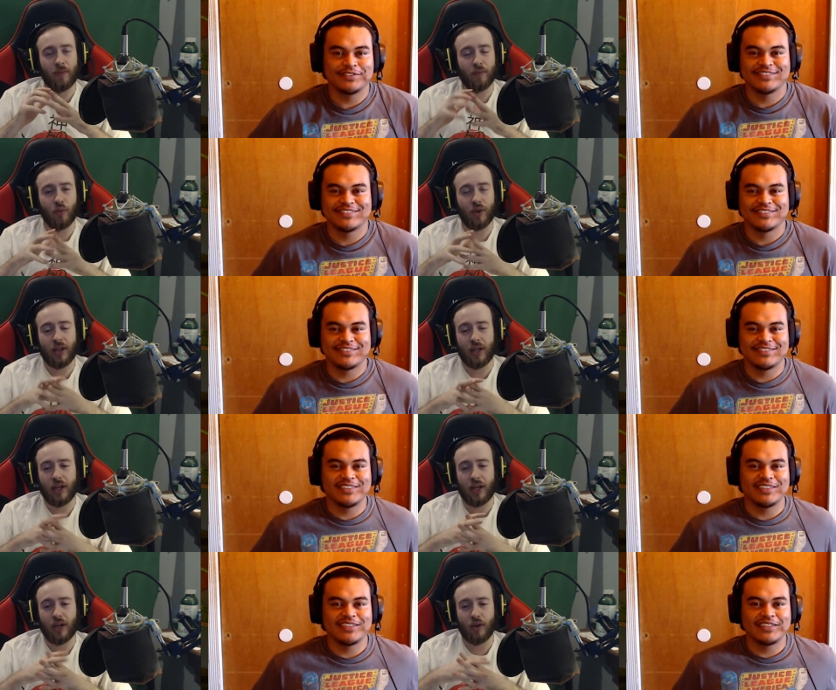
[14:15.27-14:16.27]
Speaker 1: with the
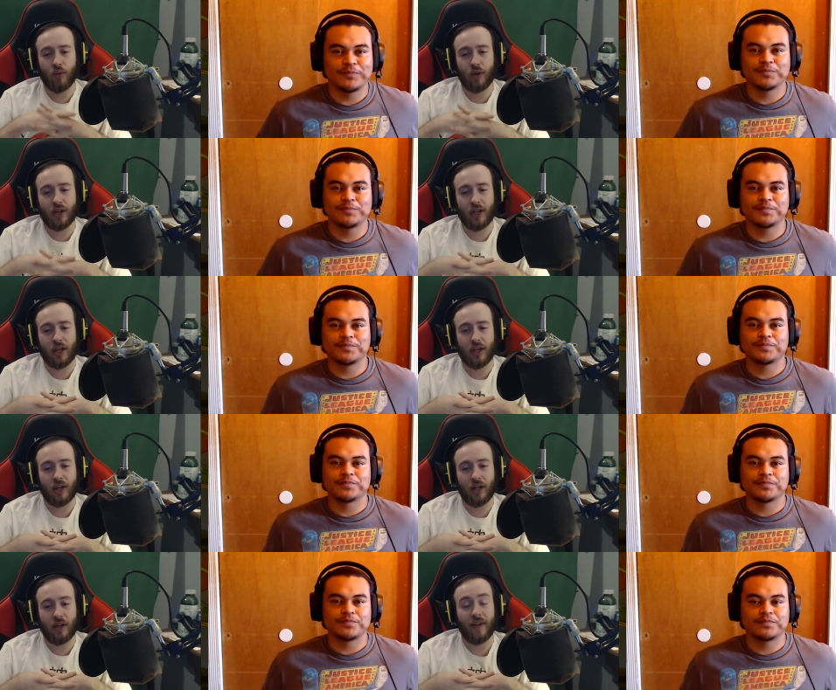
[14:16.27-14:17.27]
with the uh,
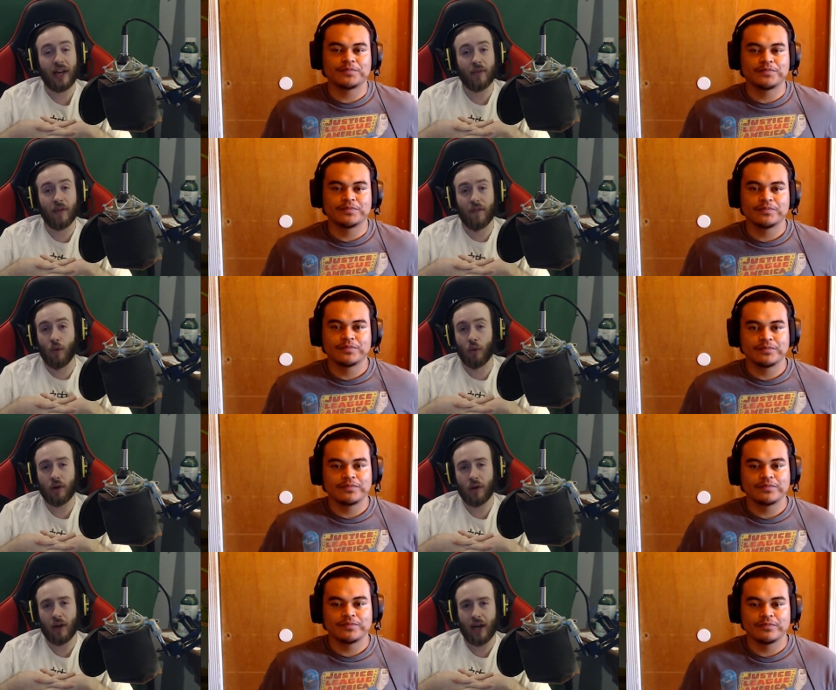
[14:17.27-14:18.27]
invading of the fort
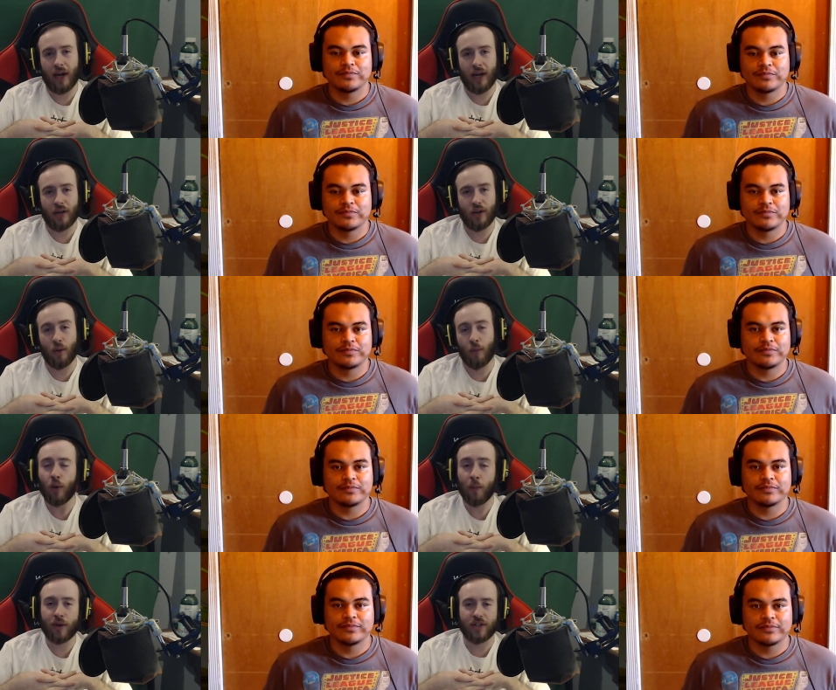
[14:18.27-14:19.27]
and you know, more
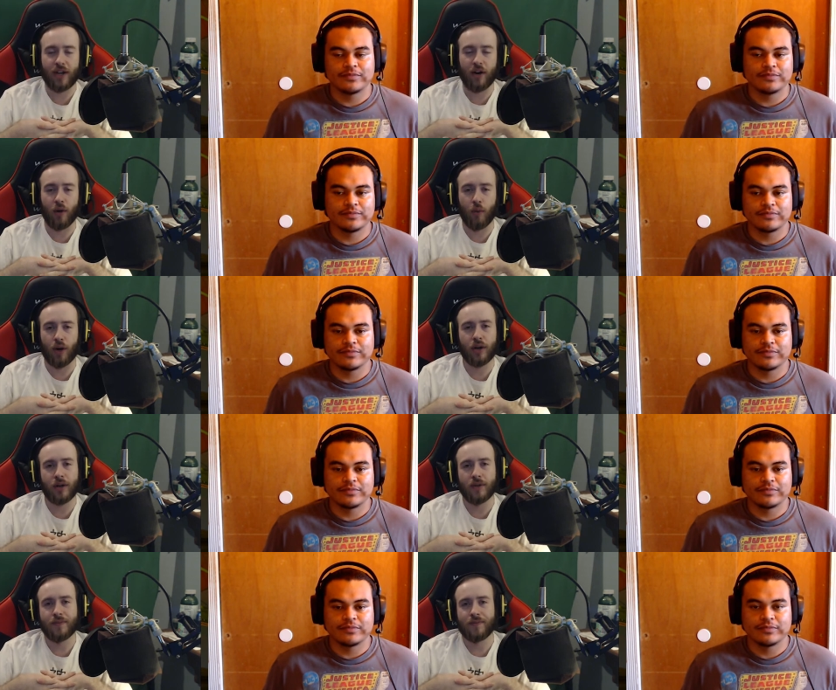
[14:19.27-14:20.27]
mercenary work.
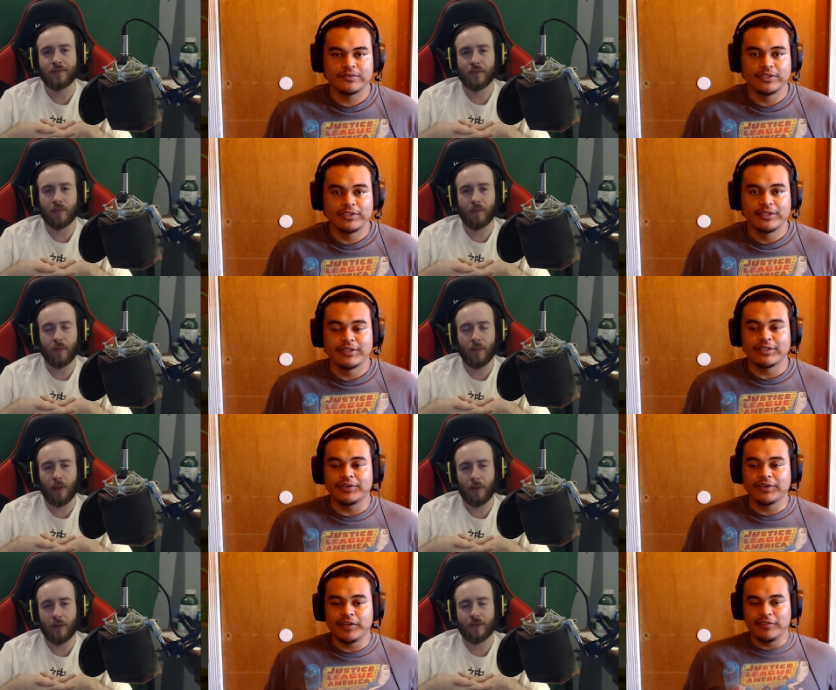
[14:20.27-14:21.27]

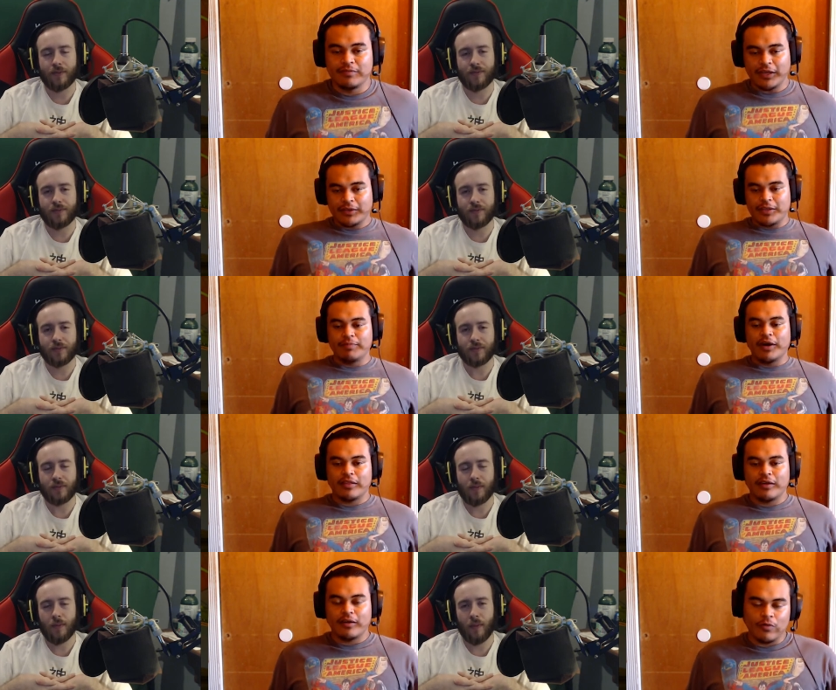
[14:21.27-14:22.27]
Speaker 2: Oh yeah, he's technically
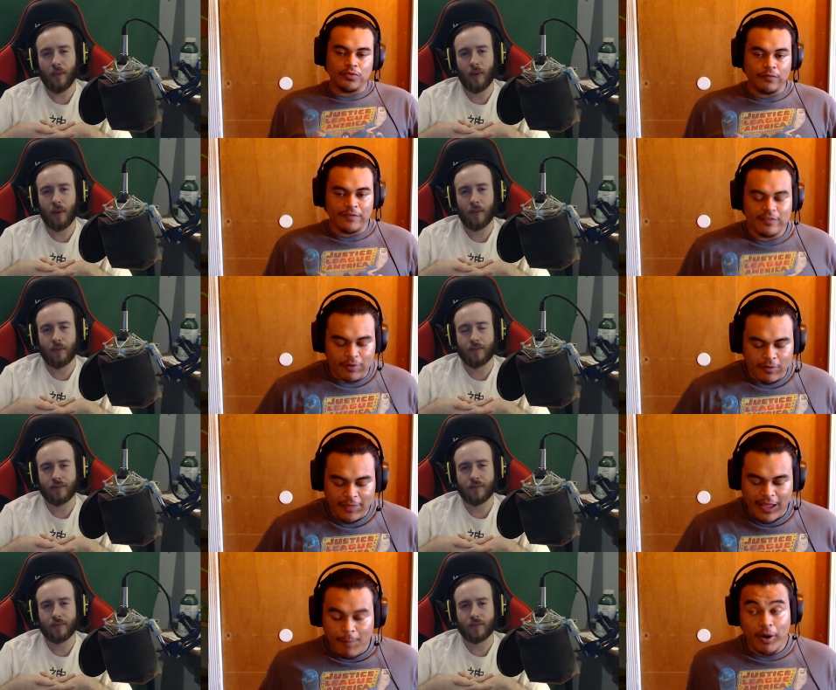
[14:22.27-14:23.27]
part of the well, Thorfinn's
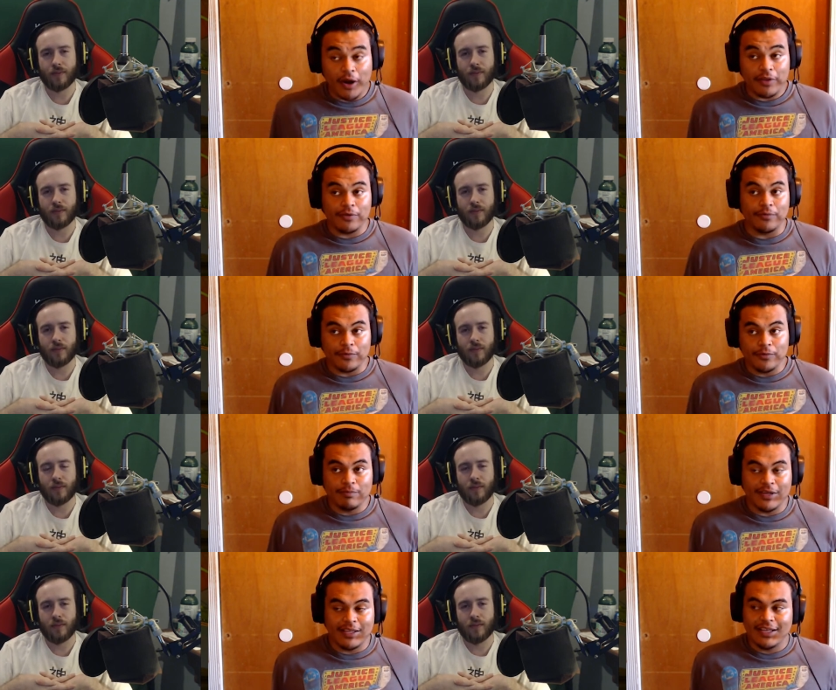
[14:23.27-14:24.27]
now part of the
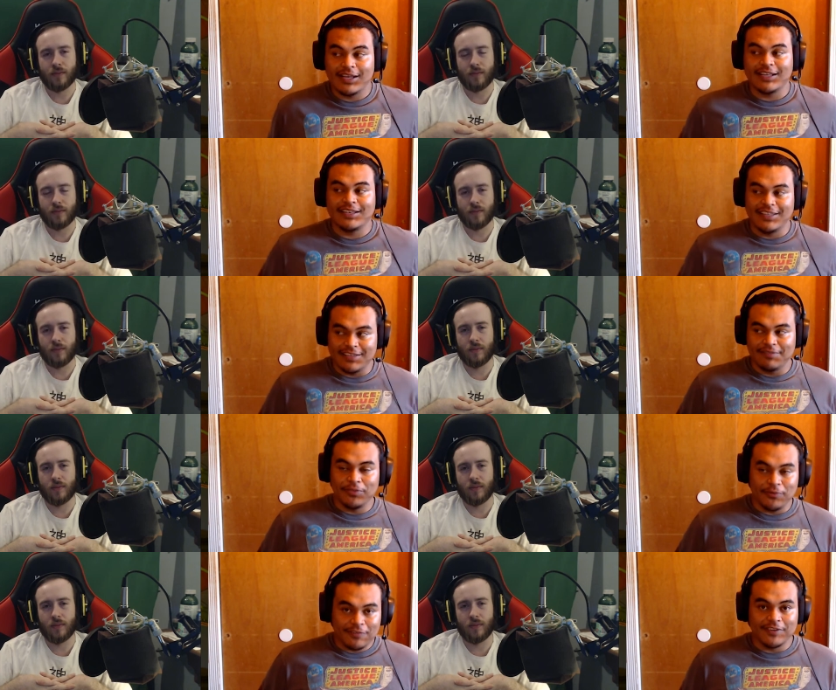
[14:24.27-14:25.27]
group, but god damn,
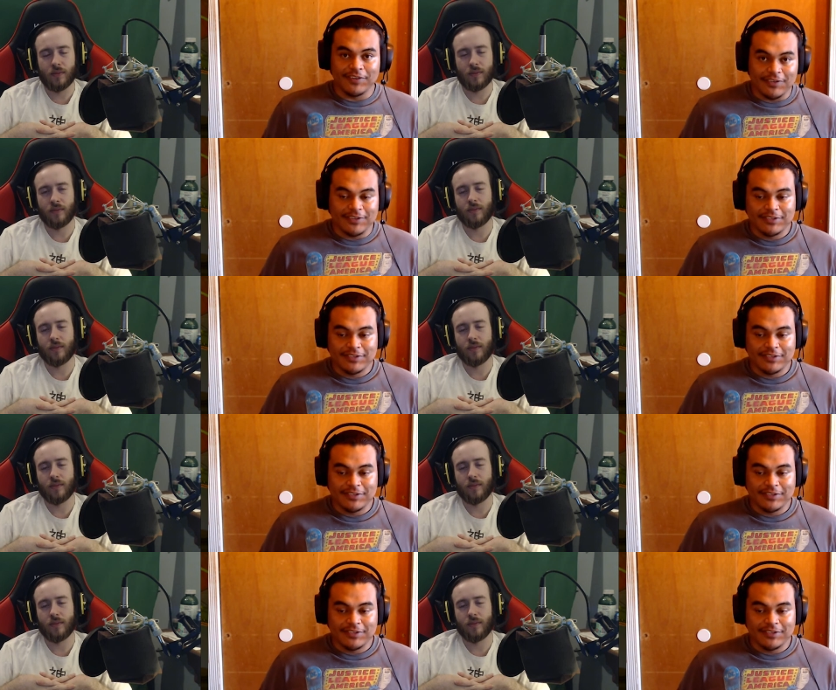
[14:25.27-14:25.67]
Thorfinn,